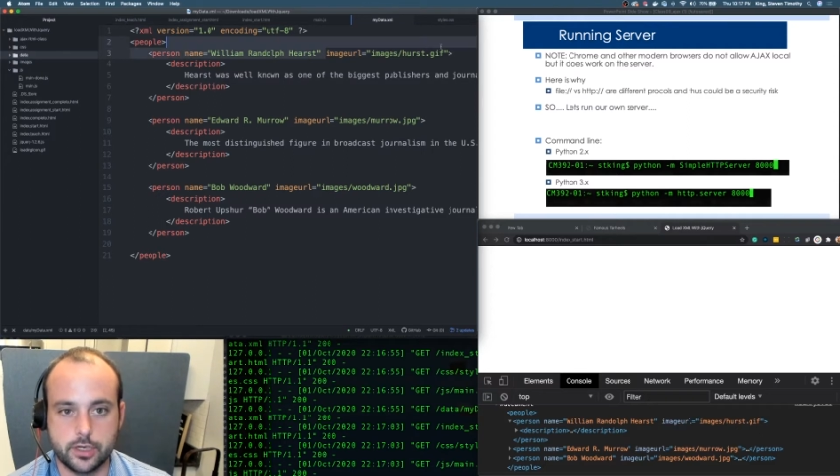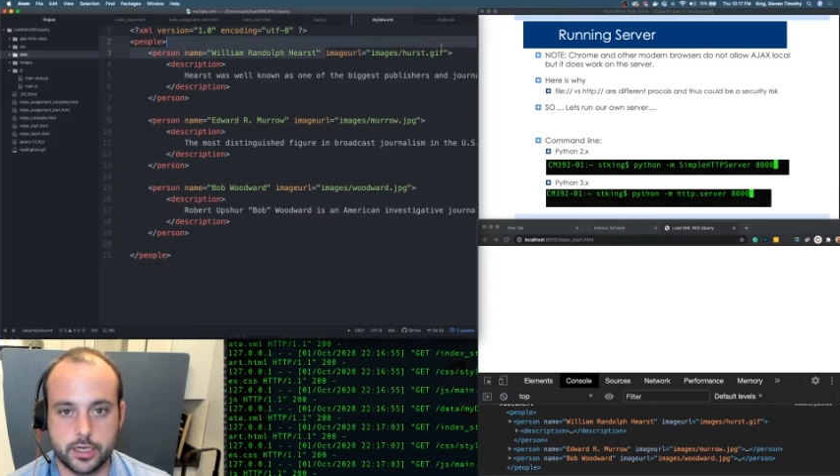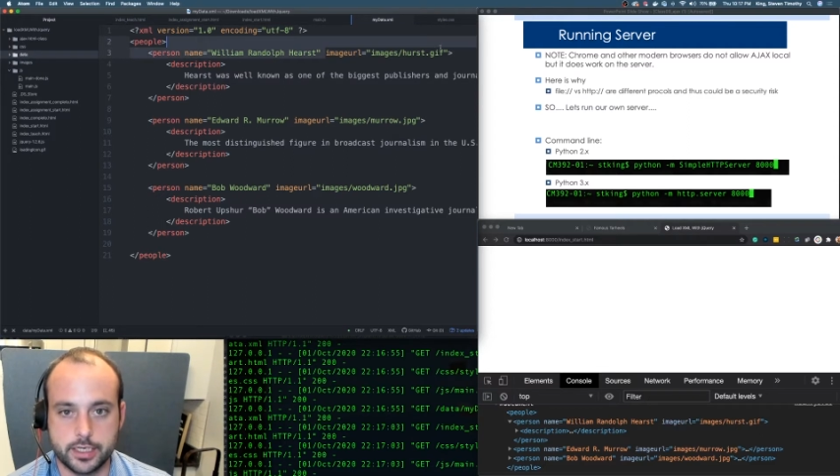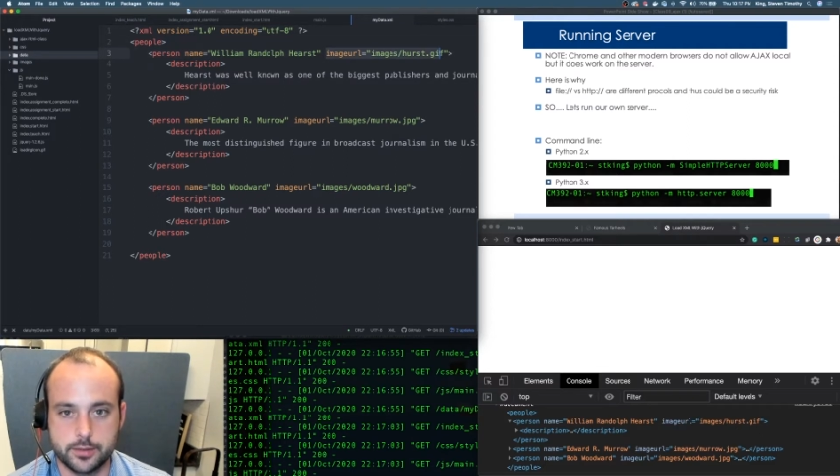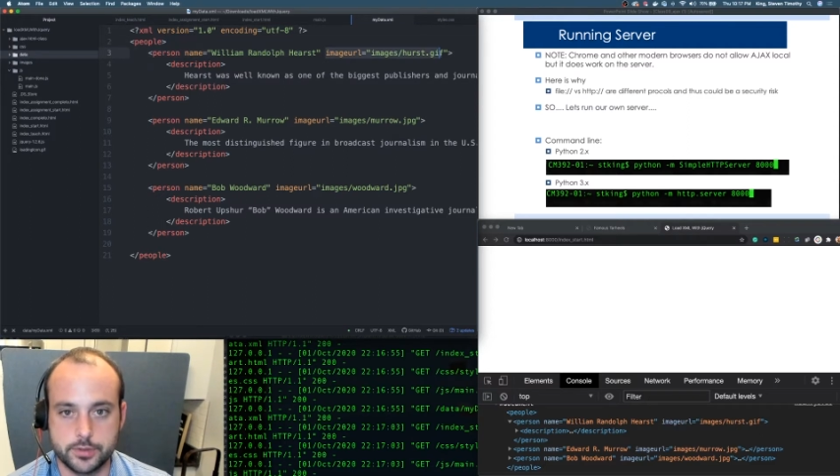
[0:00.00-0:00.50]

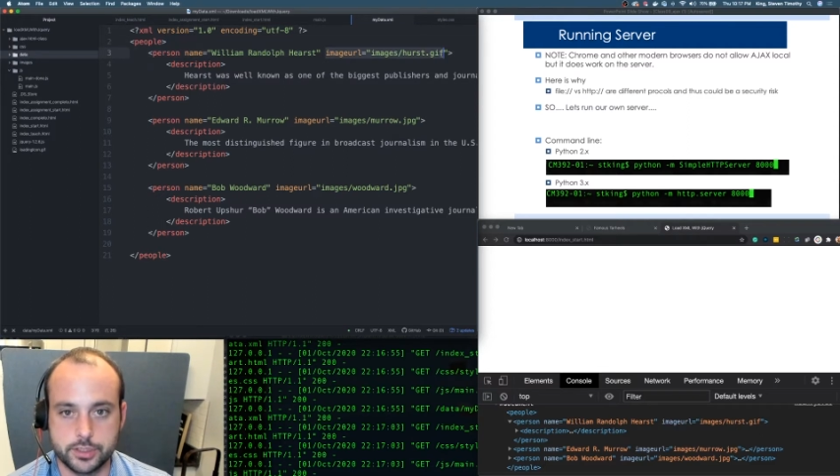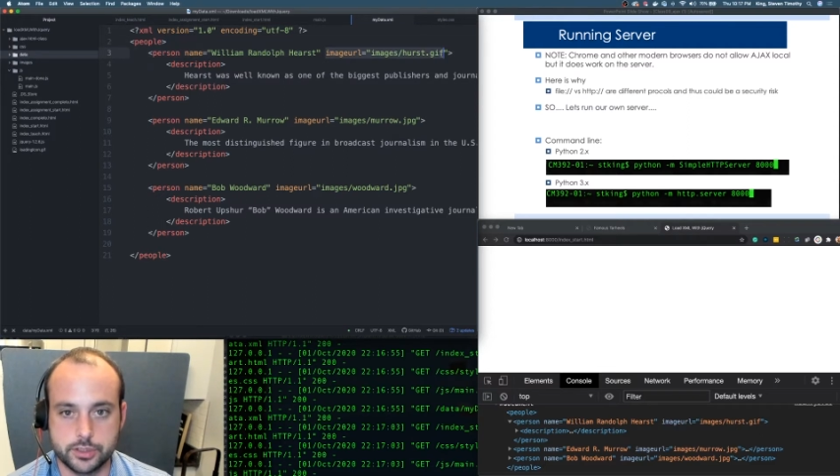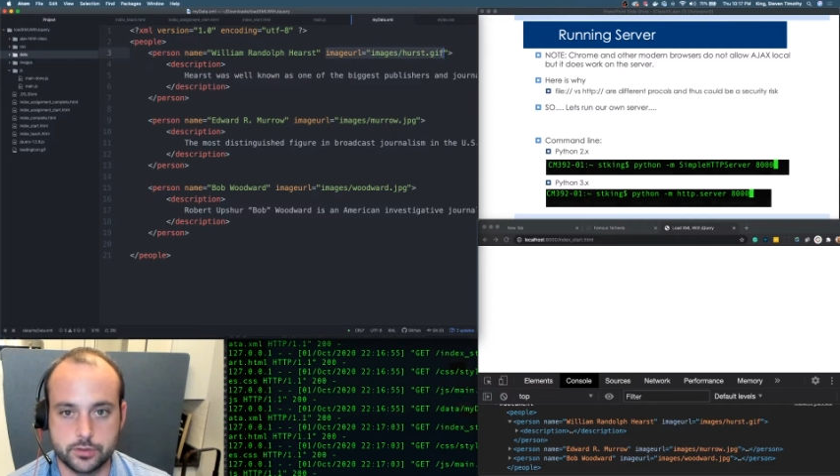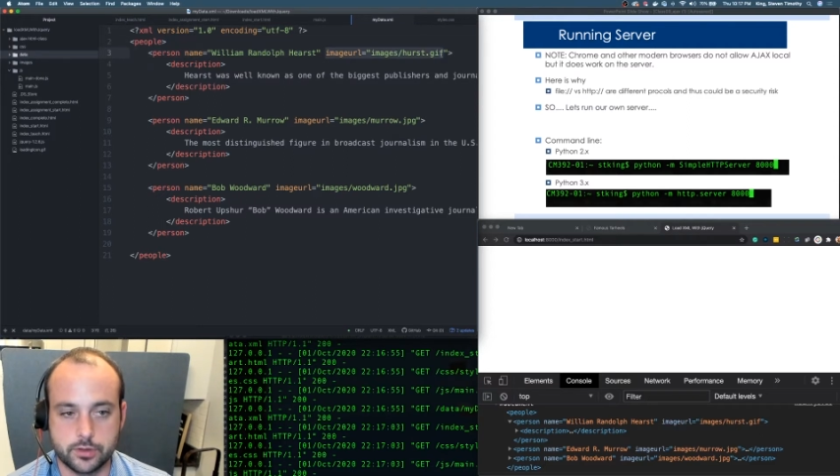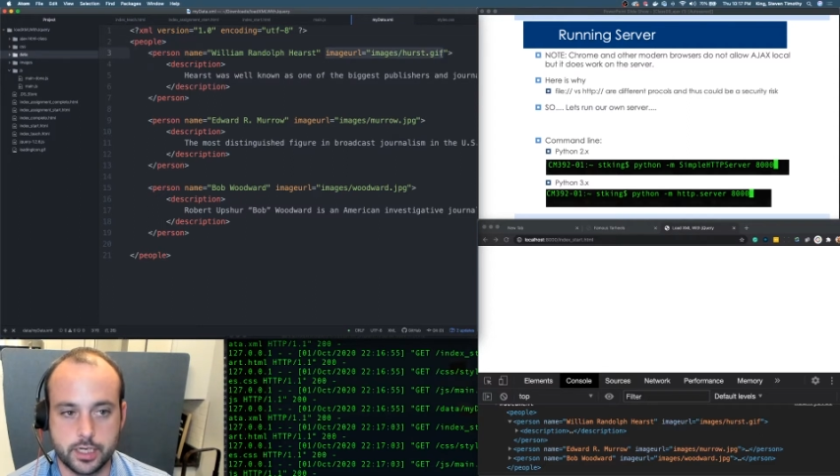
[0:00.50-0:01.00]
called image
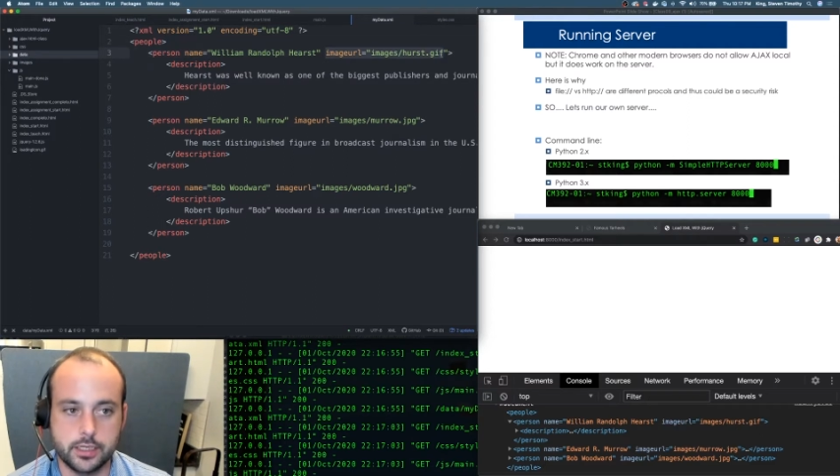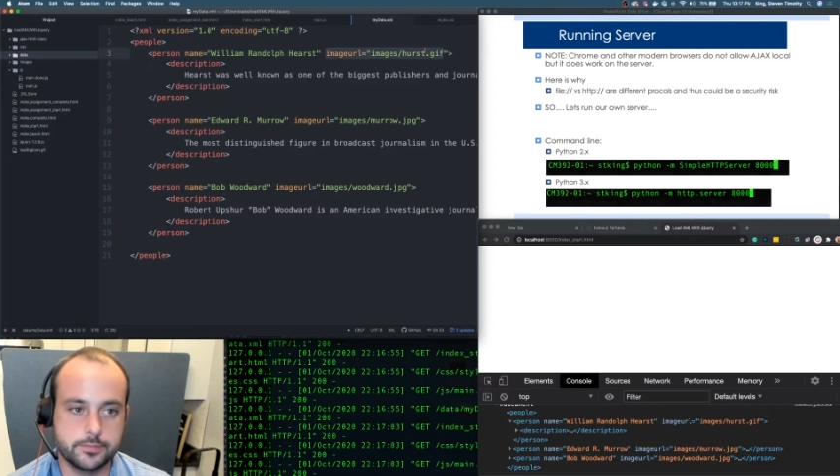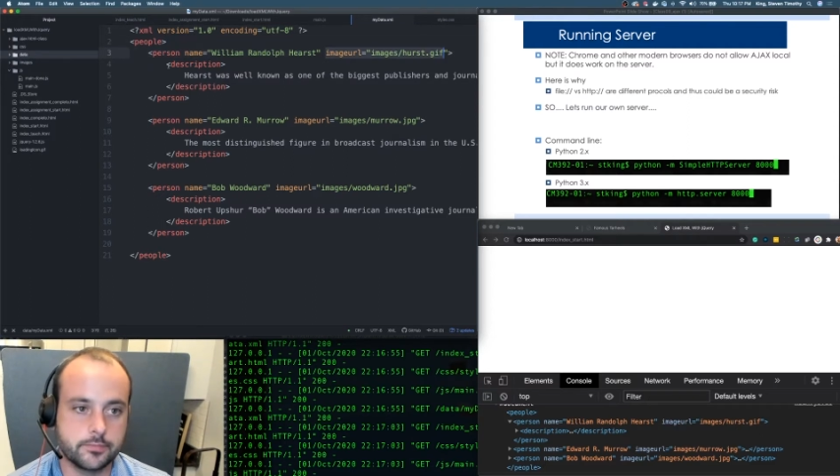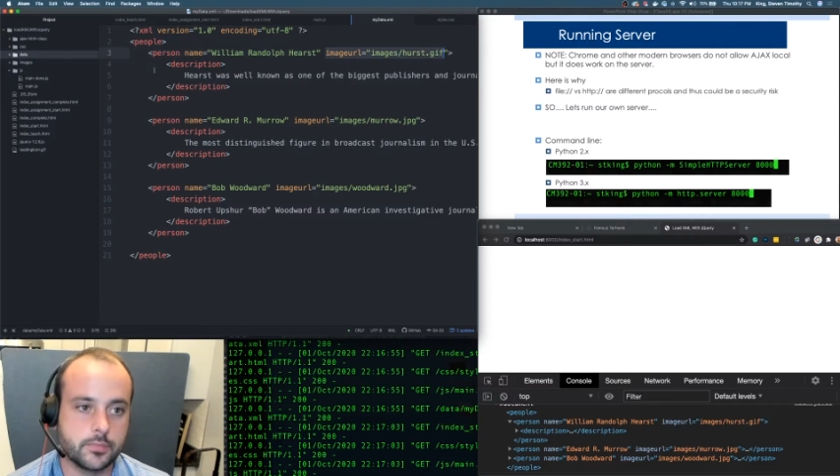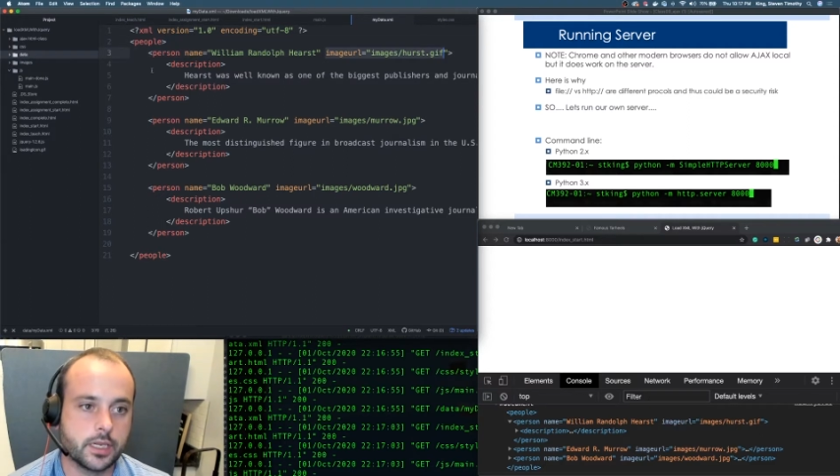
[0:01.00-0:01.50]
URL.